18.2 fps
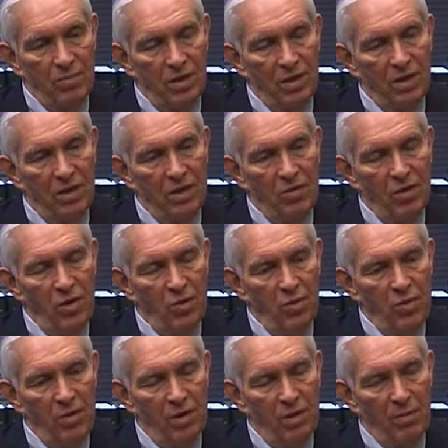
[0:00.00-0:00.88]
But you
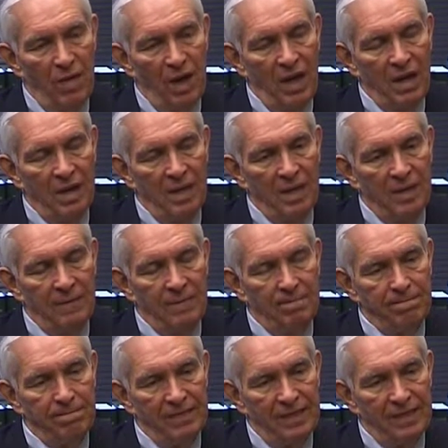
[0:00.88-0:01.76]
know, my
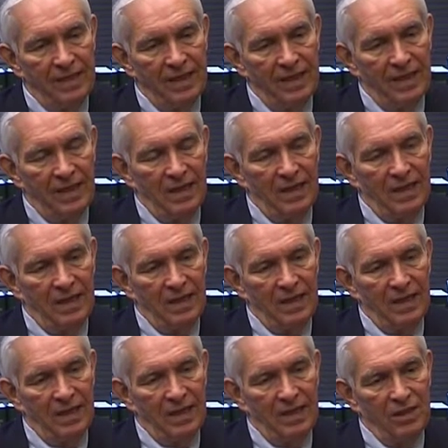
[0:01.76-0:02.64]

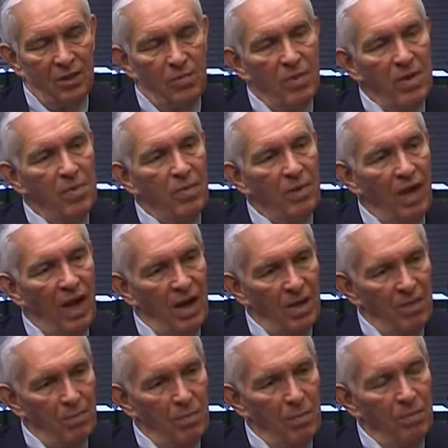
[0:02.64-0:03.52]
the people
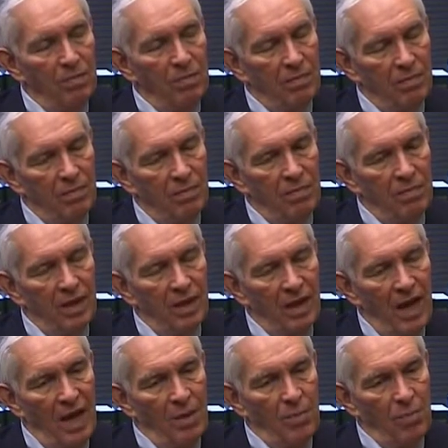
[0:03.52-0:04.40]

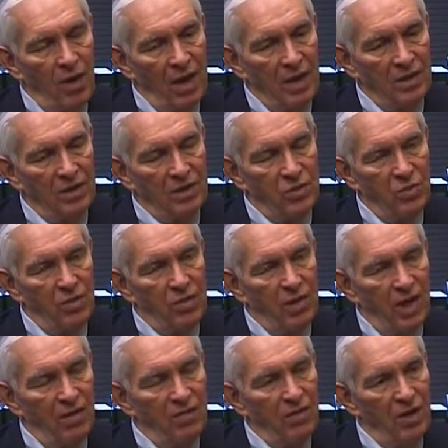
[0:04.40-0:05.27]
that I practice with
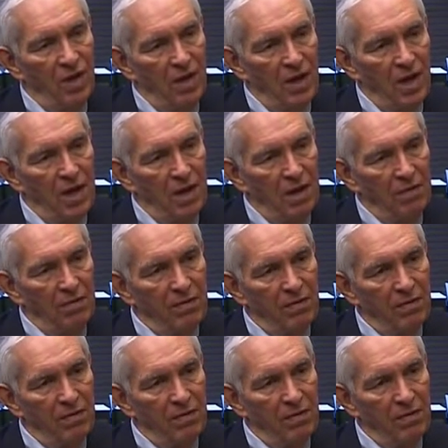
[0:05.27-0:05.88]
every day have.